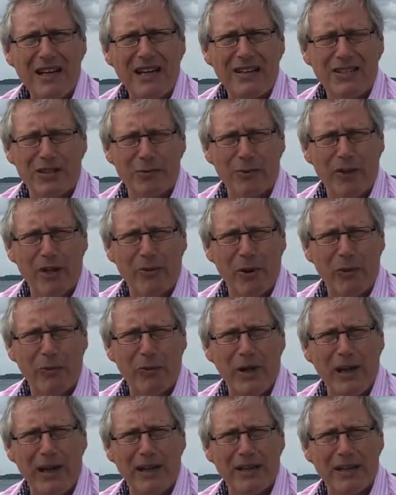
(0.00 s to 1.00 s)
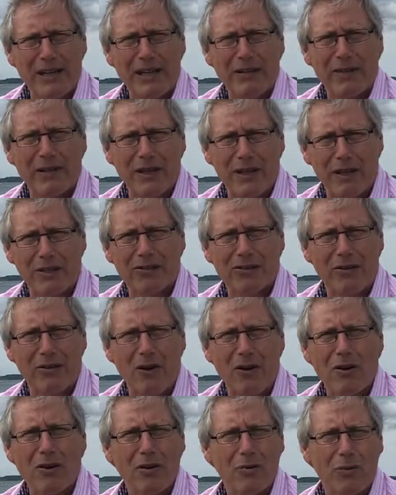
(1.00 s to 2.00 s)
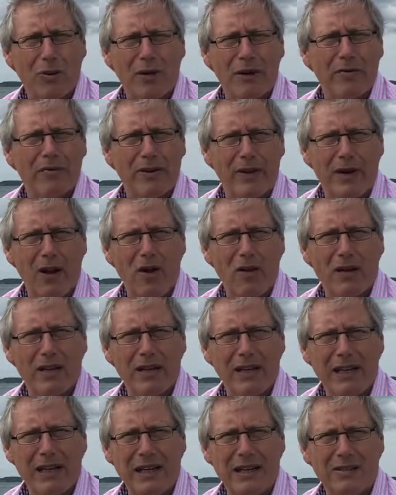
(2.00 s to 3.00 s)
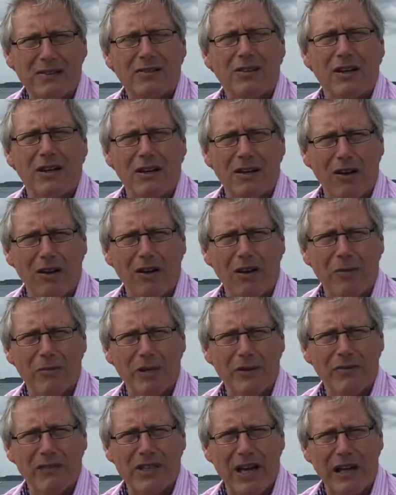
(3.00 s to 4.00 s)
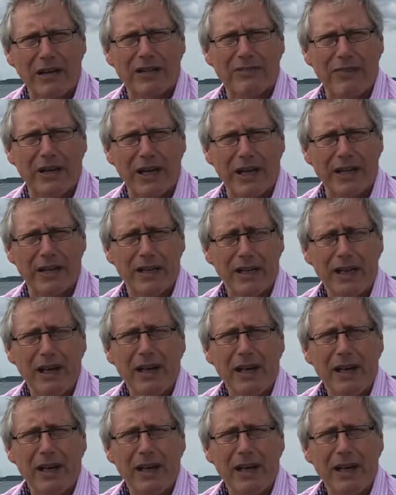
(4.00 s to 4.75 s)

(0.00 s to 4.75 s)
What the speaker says: So we came up with the idea of the cluster lock, where if a lock is alarmed, if it's activated,